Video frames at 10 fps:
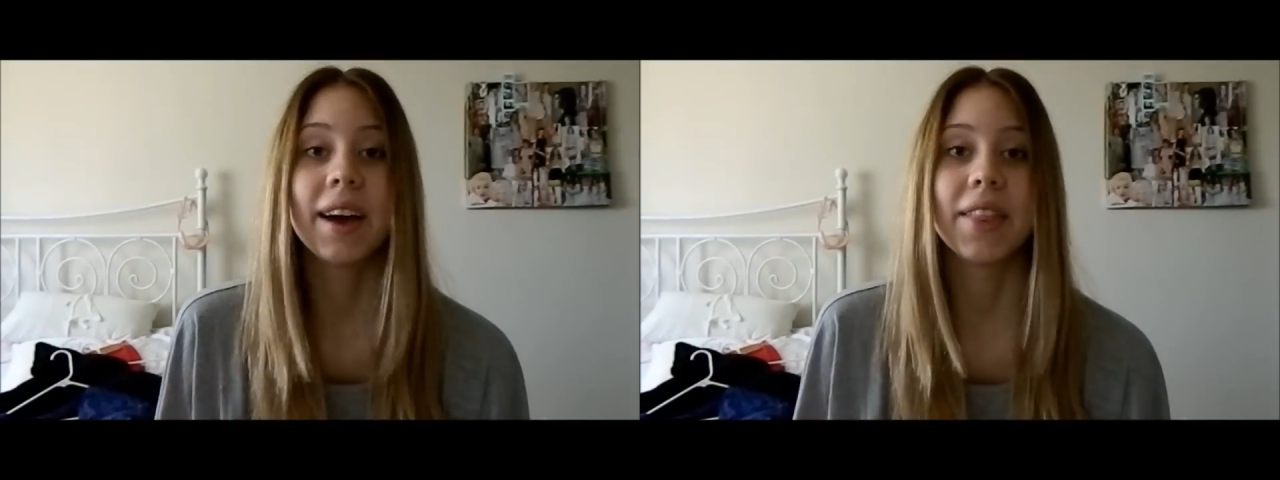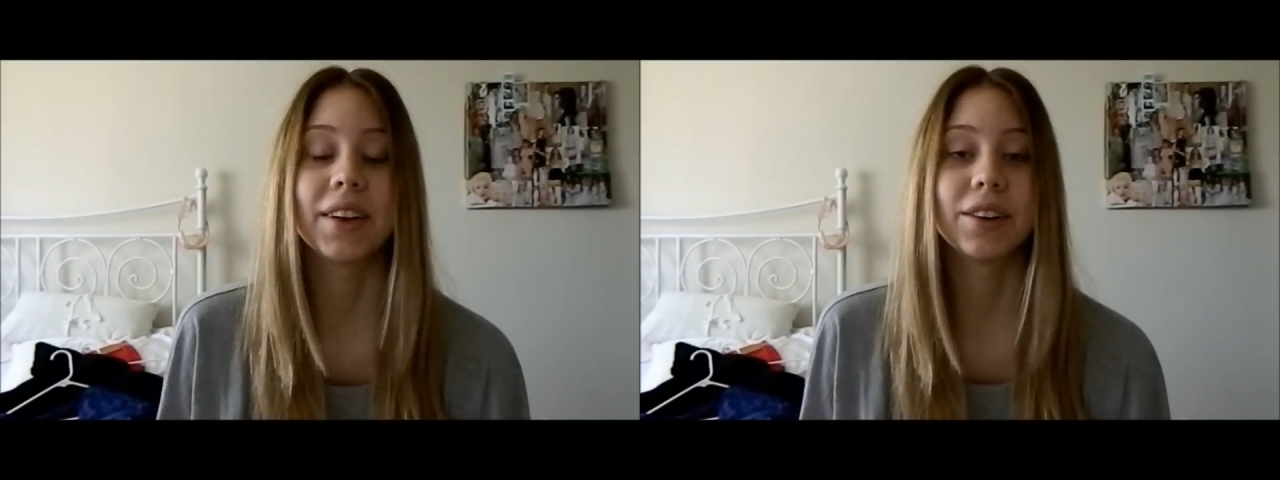
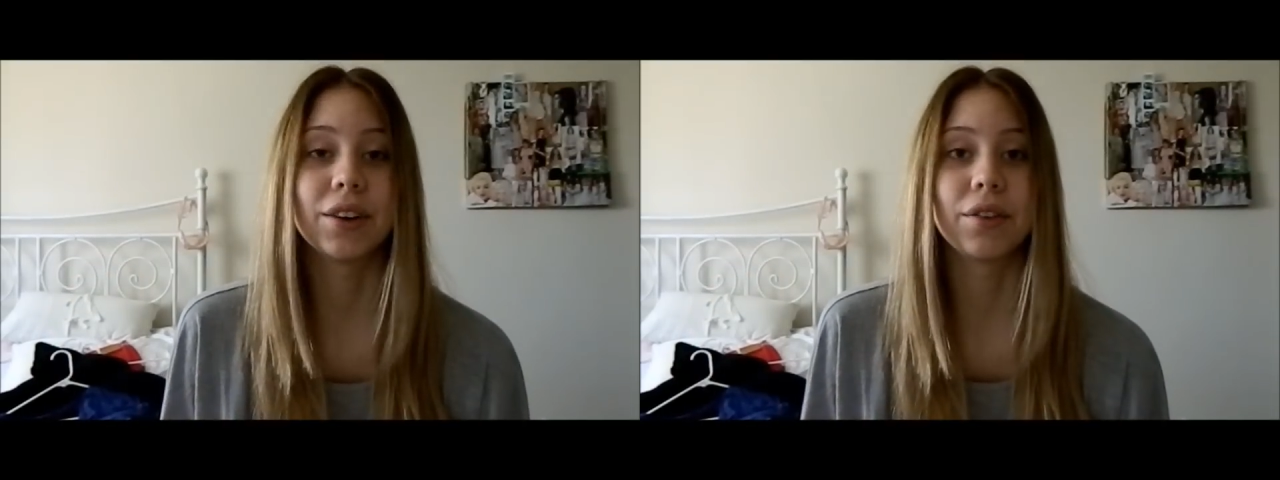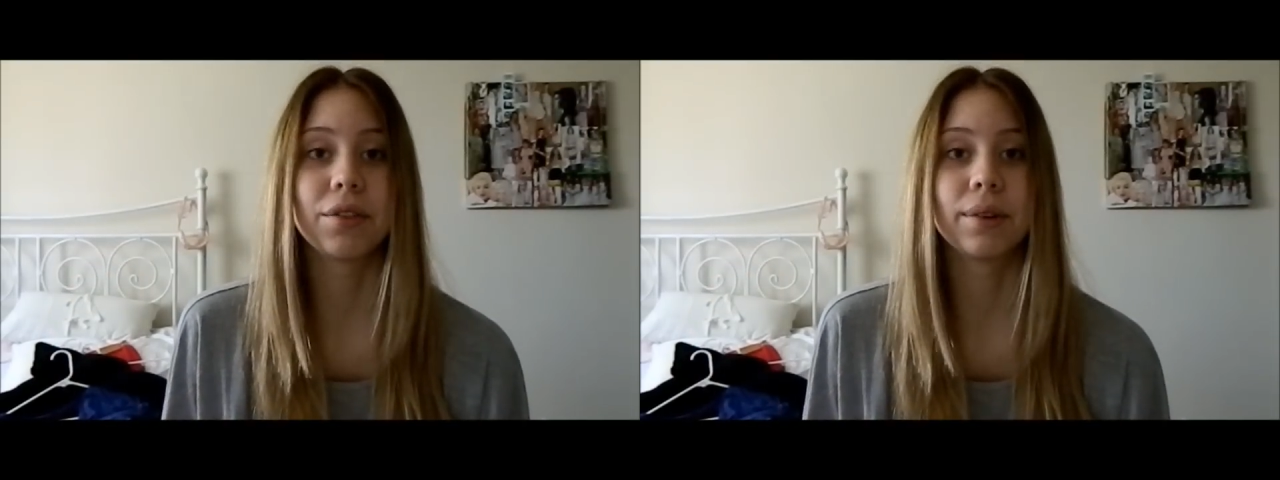And then I'll
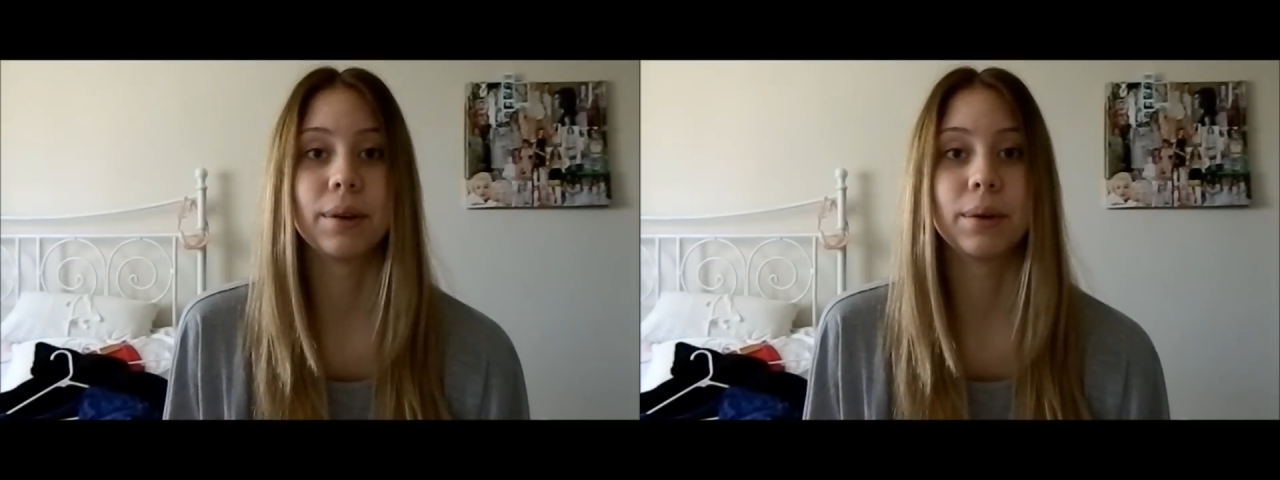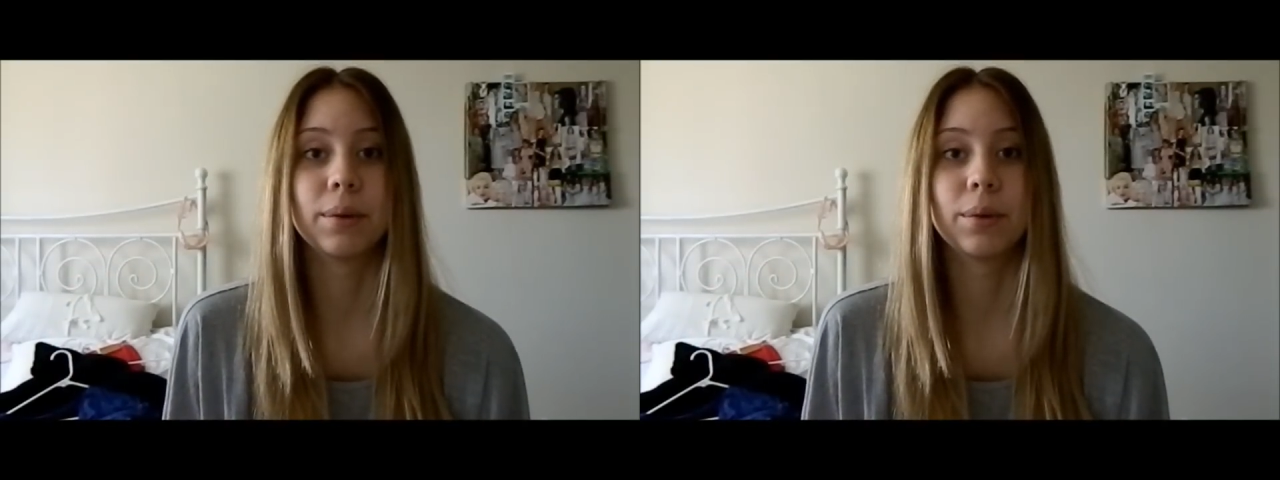go
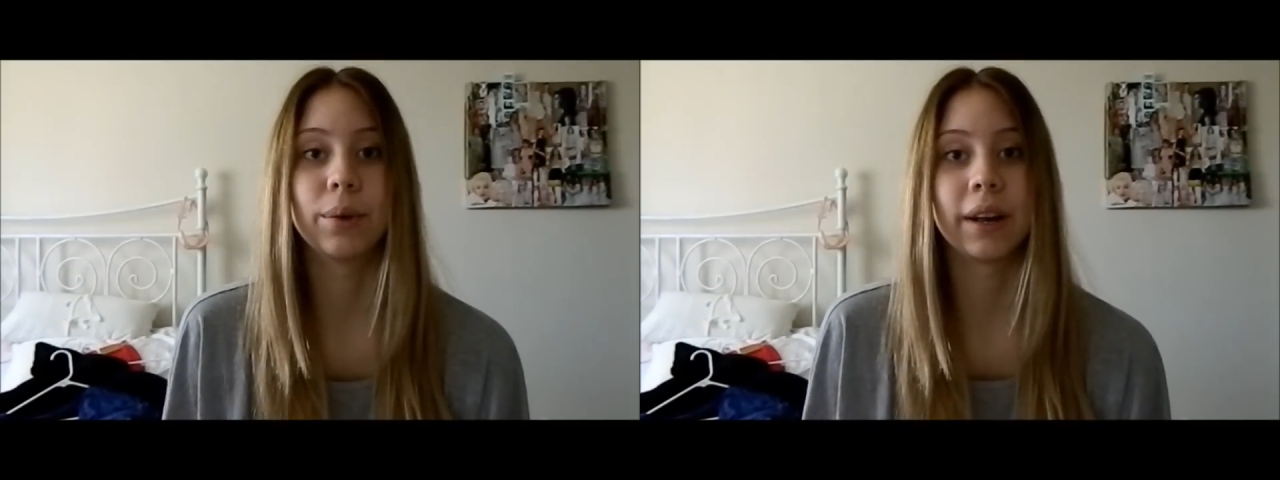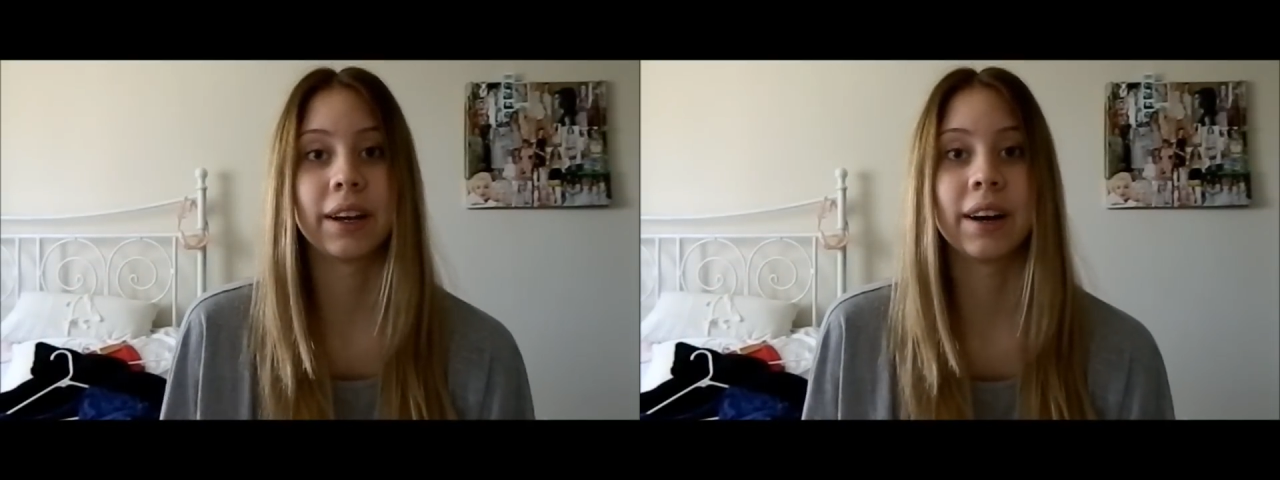through
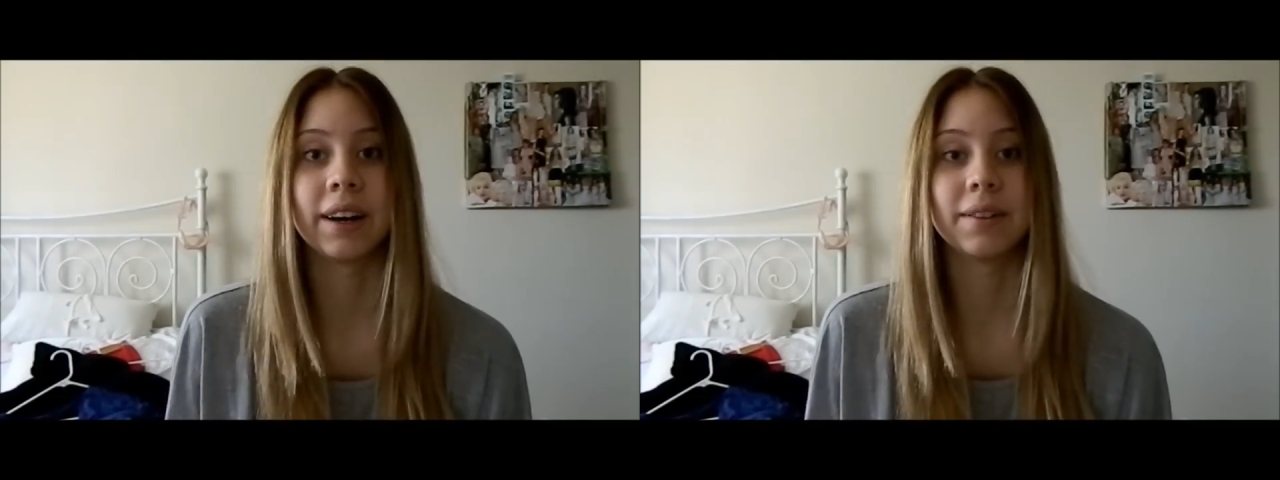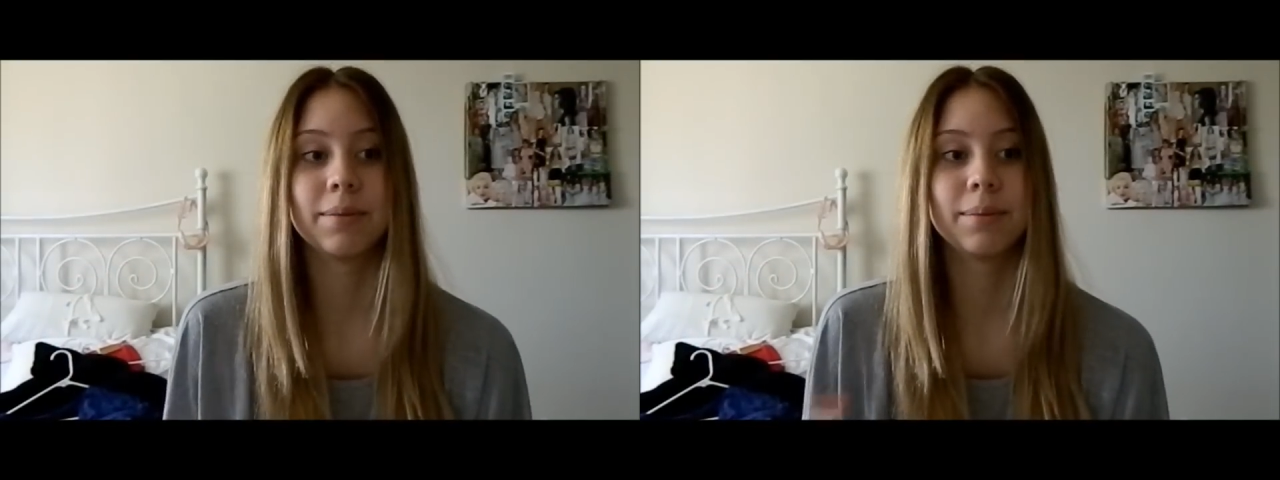what I
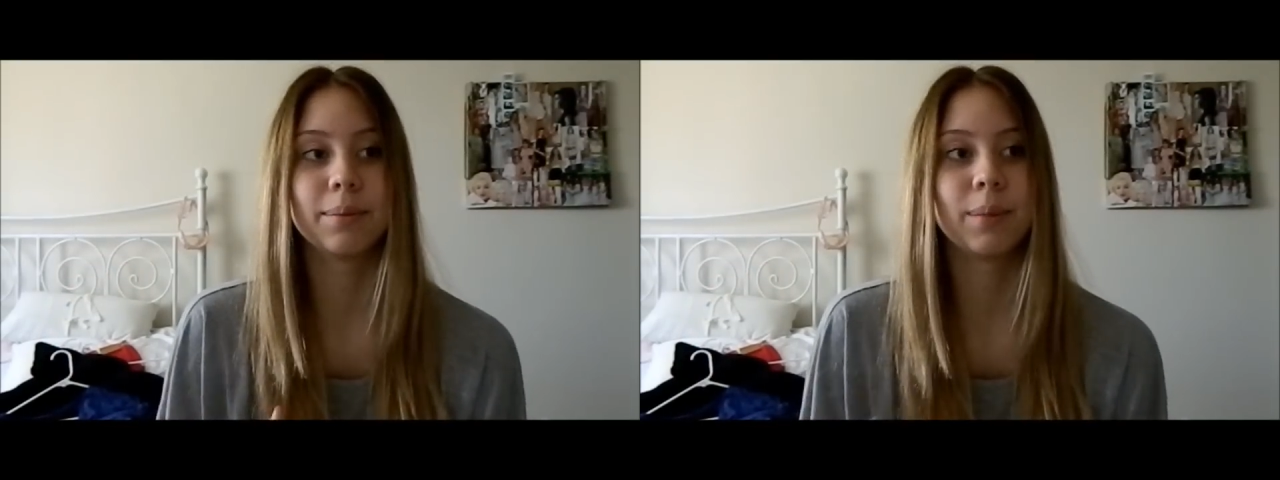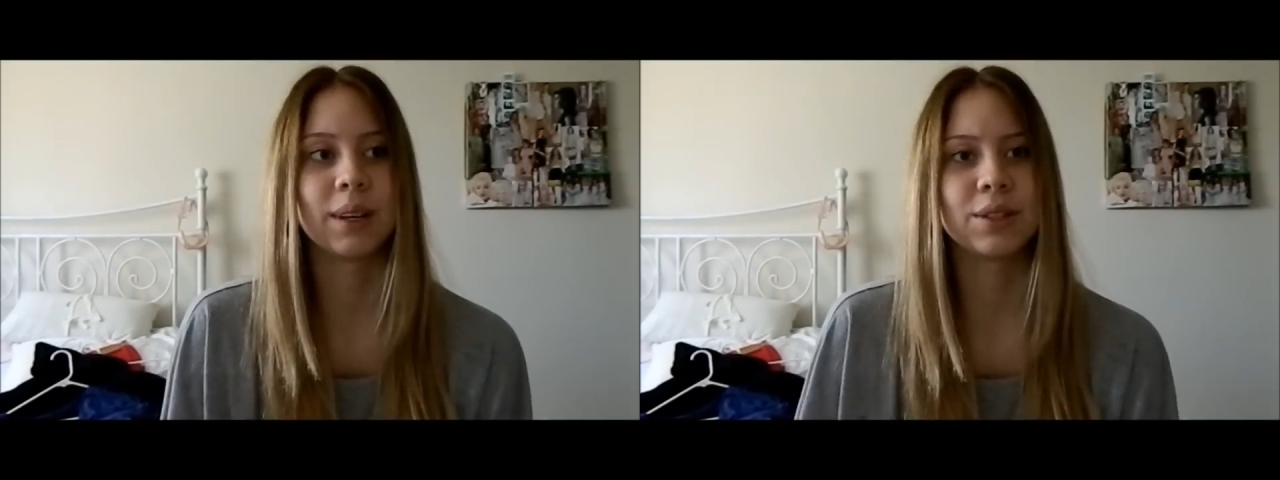got
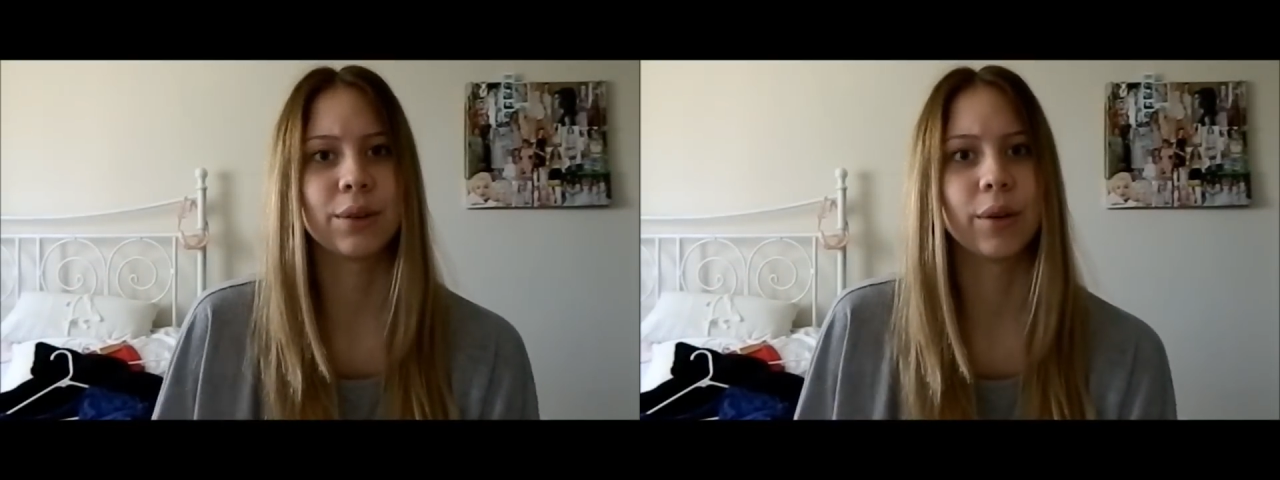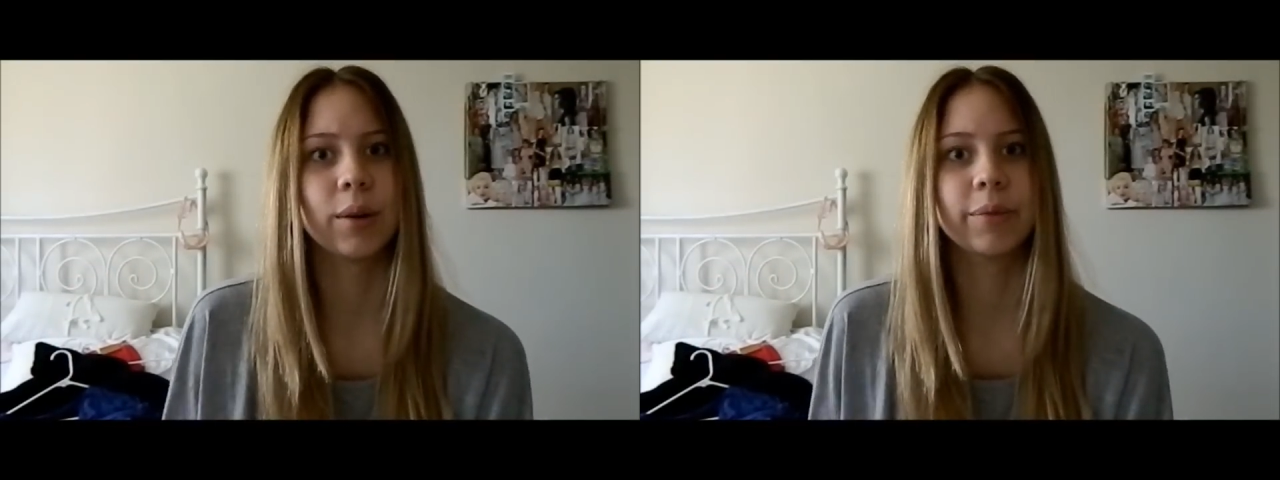by
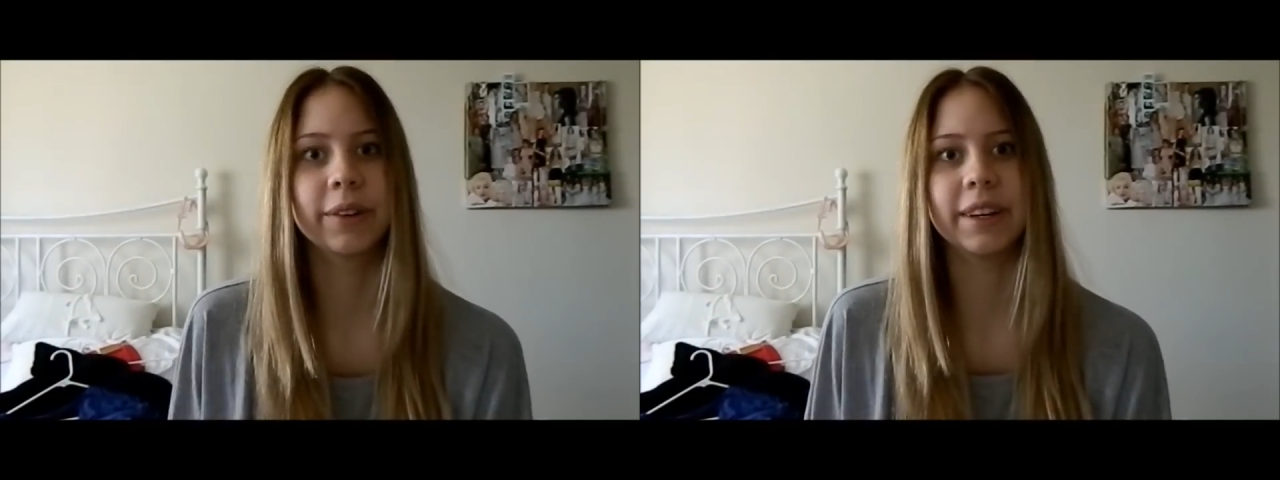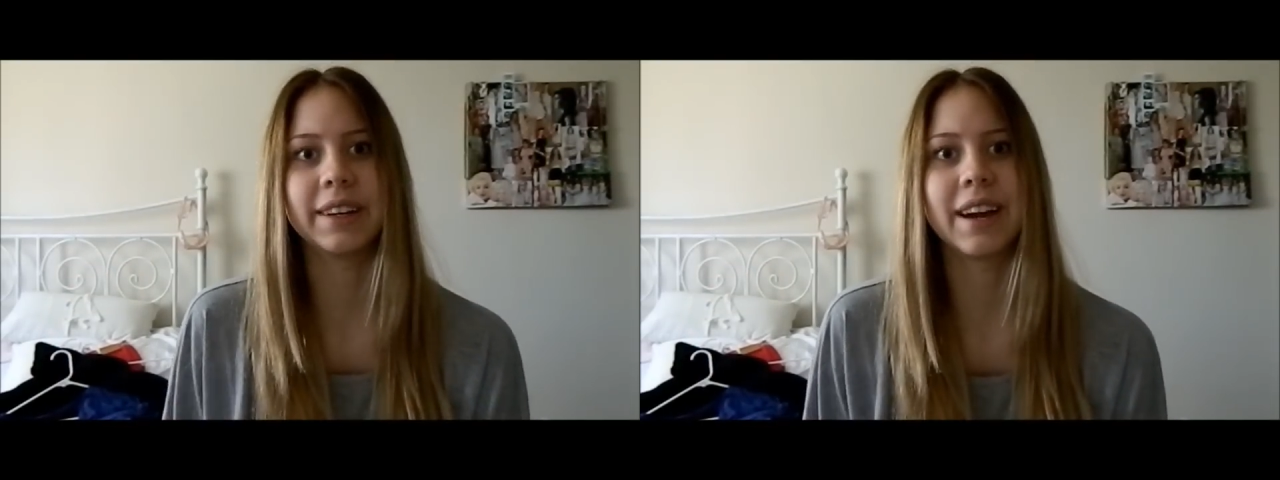store, hopefully.